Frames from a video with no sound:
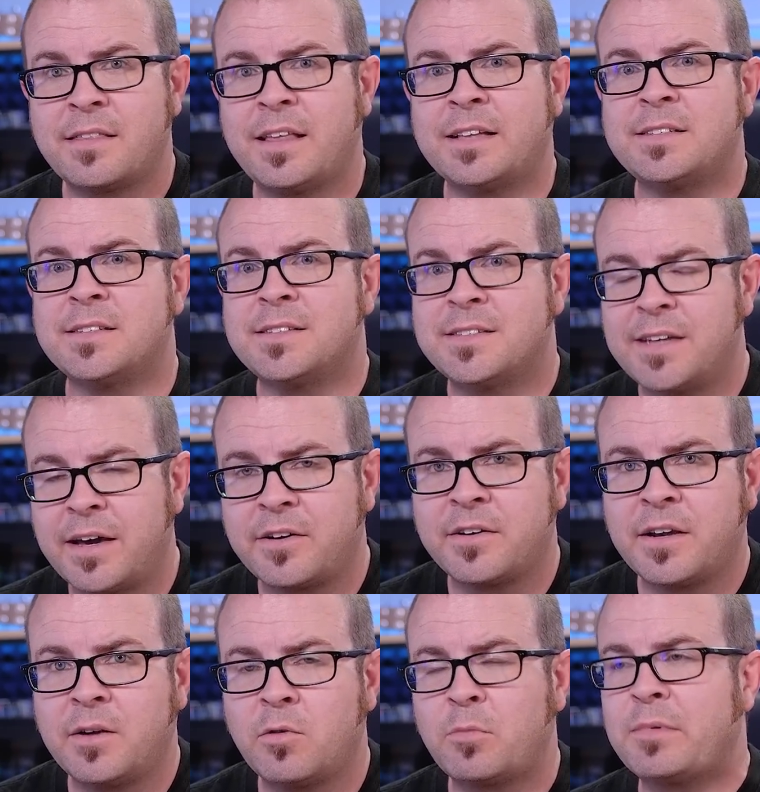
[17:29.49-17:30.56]
That's a
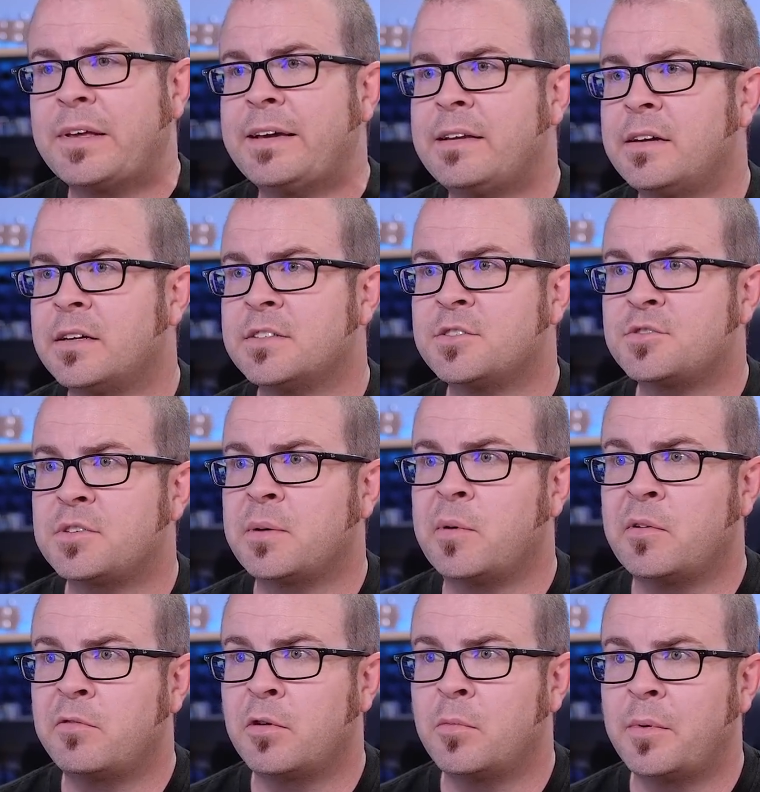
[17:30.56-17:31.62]
Saturday. We're planning on
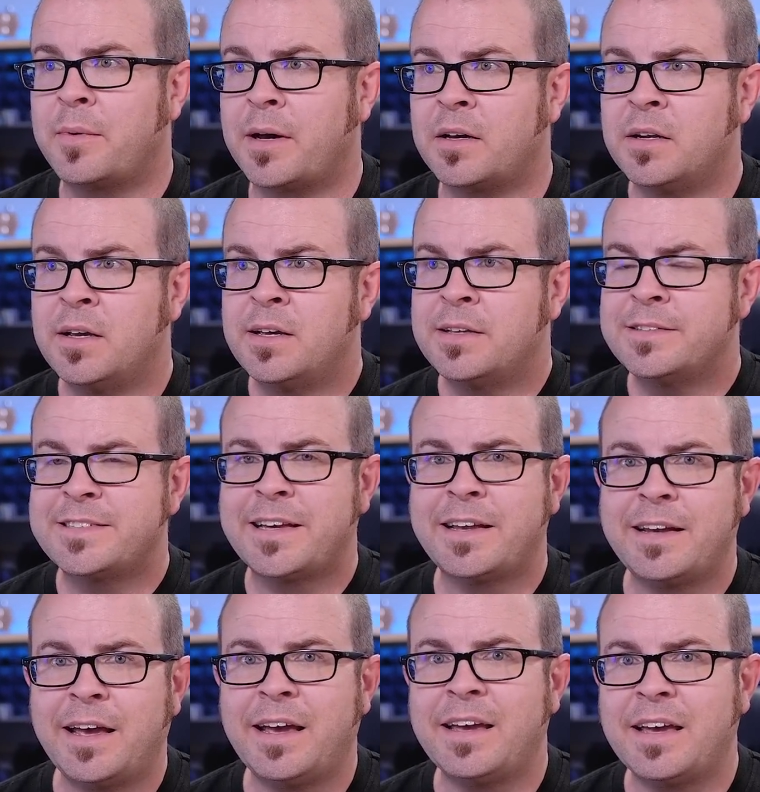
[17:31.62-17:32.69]
streaming from about
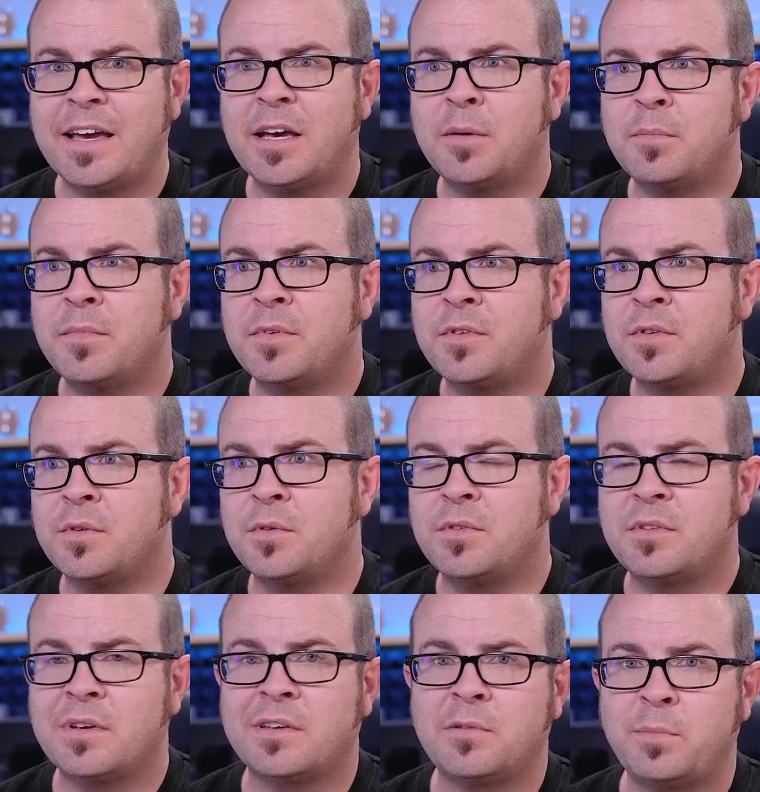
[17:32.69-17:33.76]
10 a.m. to
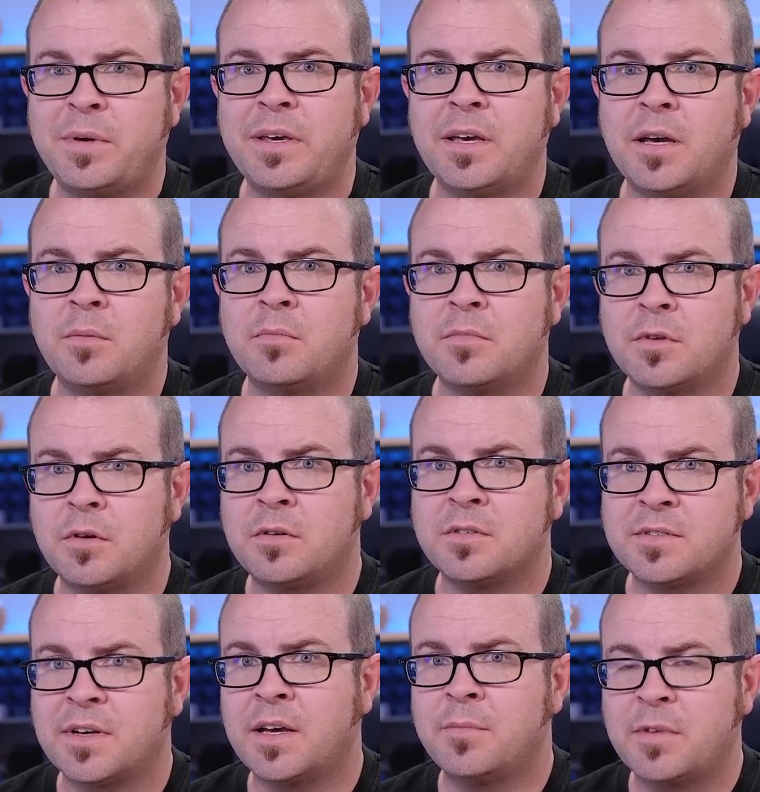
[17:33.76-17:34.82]
6 p.m. local
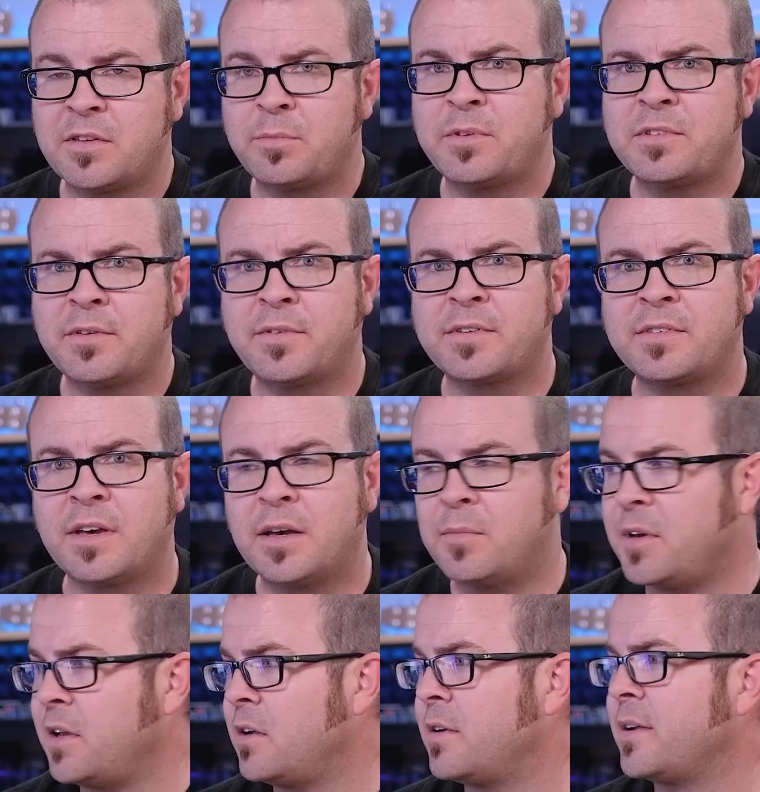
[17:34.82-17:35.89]
time, that's Pacific time
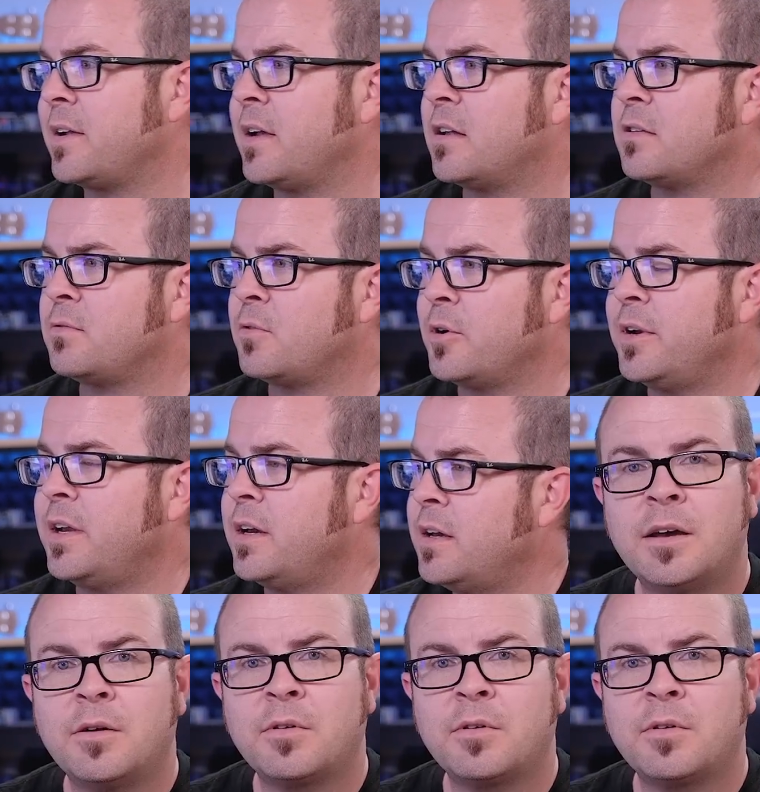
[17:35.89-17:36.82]
here in California.